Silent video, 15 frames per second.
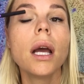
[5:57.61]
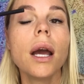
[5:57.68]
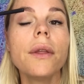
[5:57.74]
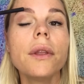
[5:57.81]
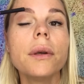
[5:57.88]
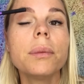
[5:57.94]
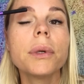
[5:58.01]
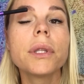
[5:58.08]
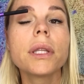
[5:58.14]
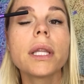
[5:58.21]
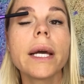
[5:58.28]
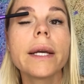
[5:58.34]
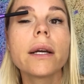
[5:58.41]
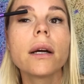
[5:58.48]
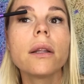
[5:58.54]
and then put the
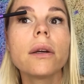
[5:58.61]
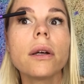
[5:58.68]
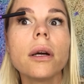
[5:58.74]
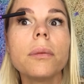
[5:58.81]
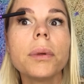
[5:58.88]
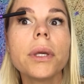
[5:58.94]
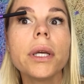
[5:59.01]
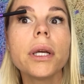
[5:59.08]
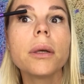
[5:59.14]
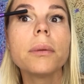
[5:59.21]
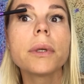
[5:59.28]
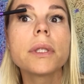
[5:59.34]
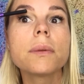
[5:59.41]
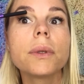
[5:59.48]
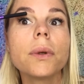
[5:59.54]
light color up here,
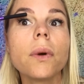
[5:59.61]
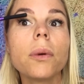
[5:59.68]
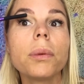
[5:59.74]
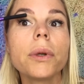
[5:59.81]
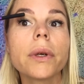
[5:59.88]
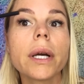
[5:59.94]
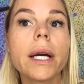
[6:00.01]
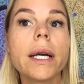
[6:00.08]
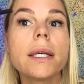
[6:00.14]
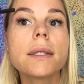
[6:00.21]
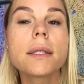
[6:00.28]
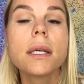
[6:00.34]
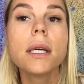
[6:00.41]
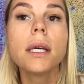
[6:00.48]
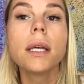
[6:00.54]
because when you open your eyes,